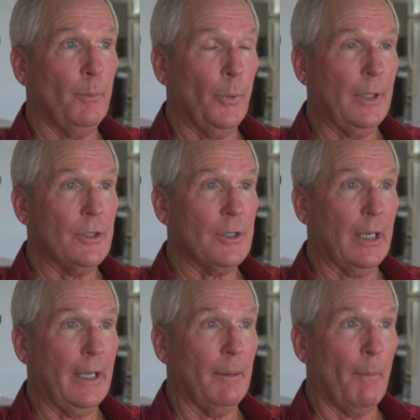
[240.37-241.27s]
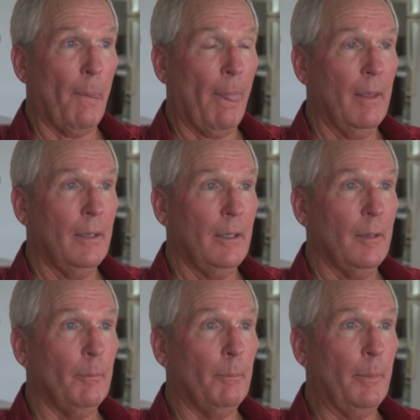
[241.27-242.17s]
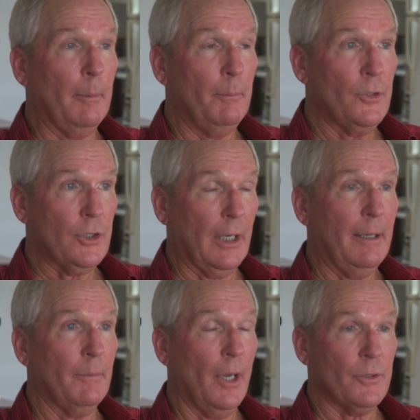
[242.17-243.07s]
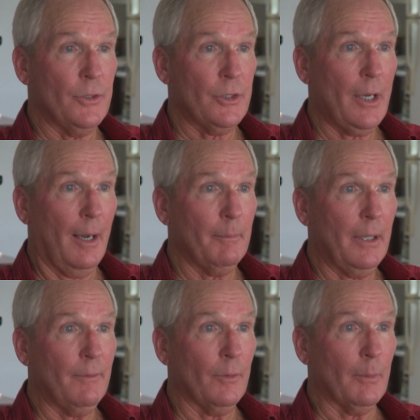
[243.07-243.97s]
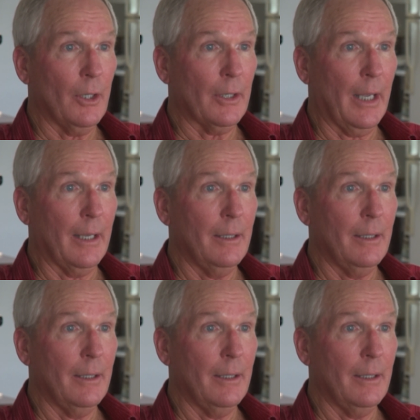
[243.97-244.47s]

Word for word: pretty slim. But slim doesn't stop me from looking.